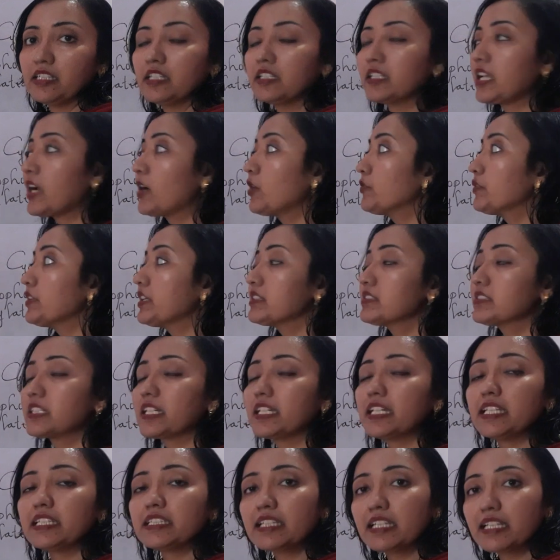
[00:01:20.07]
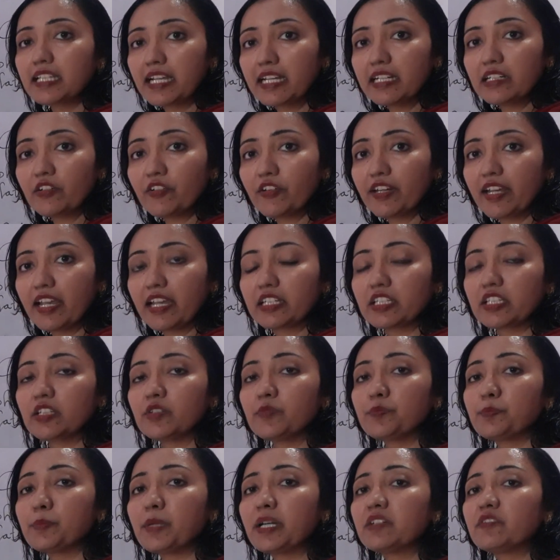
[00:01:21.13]
Now we are studying the light reaction,
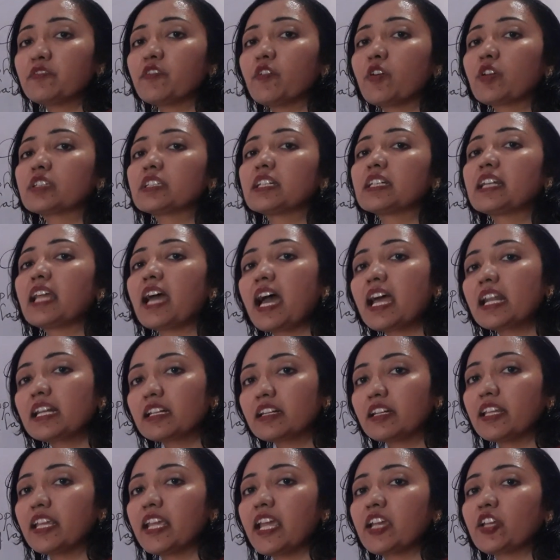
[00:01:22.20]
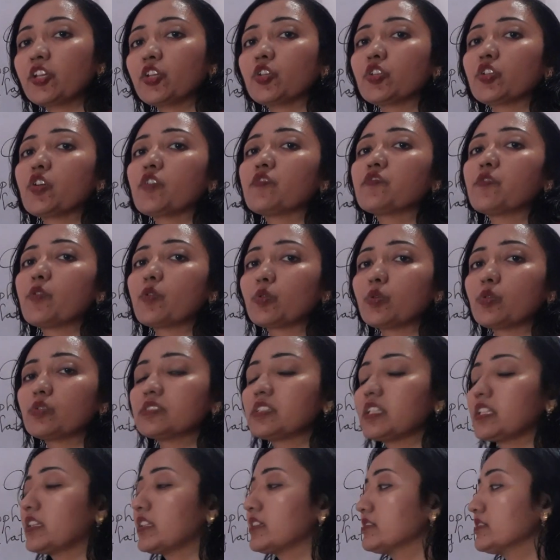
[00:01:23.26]
but for the dark reaction of
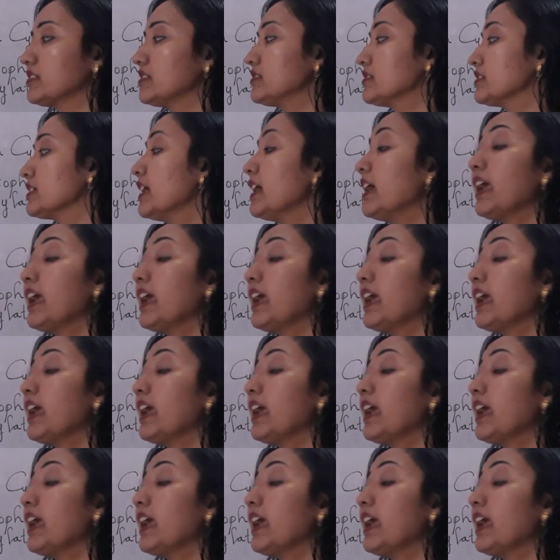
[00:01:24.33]
photosynthesis,